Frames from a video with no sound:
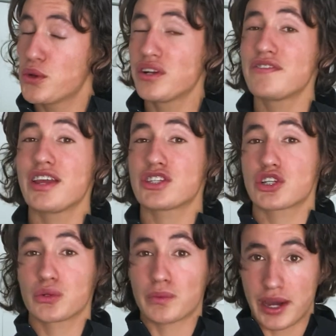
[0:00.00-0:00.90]
you're an advanced
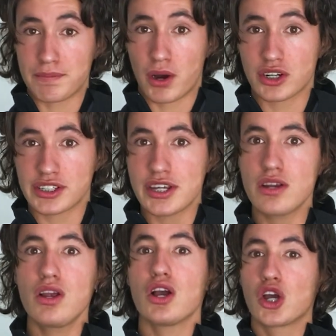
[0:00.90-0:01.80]
terrain park
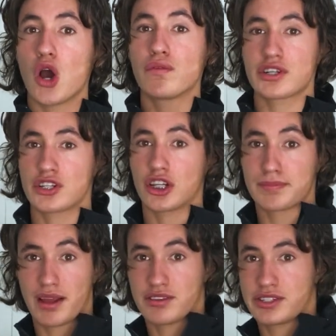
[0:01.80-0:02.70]
skier, go over to Dollar
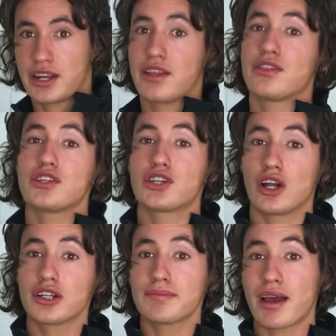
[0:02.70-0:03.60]
Mountain side. The
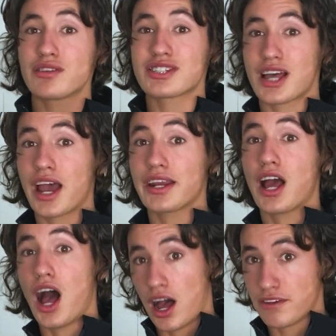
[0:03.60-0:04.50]
Dollar Mountain side
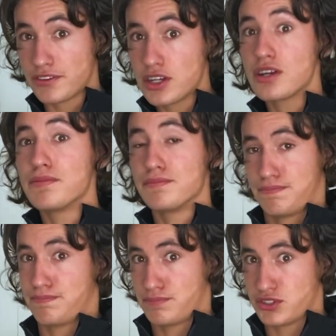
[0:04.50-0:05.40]
of
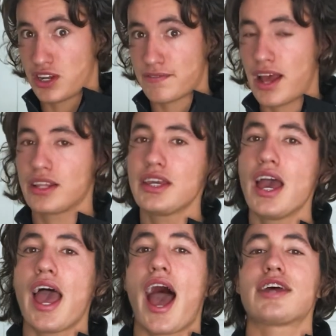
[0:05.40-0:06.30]
Sun Valley
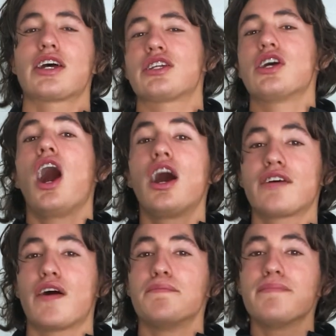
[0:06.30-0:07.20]
has a ton
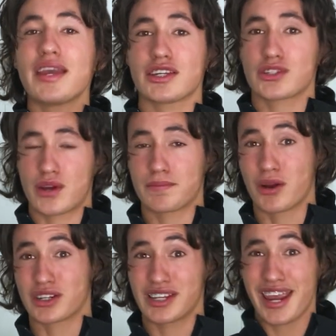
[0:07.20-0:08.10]
of amazing terrain
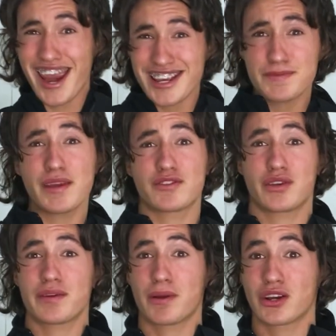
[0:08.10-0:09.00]
parks. And speaking of
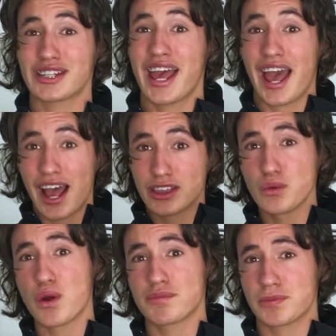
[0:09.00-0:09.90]
terrain parks, at the
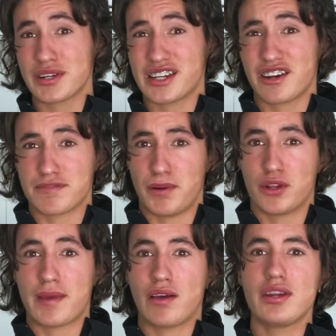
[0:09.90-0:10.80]
Warm Springs area of
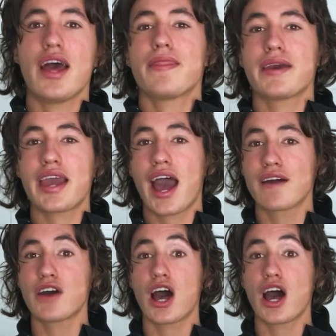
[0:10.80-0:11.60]
Bald Mountain, they have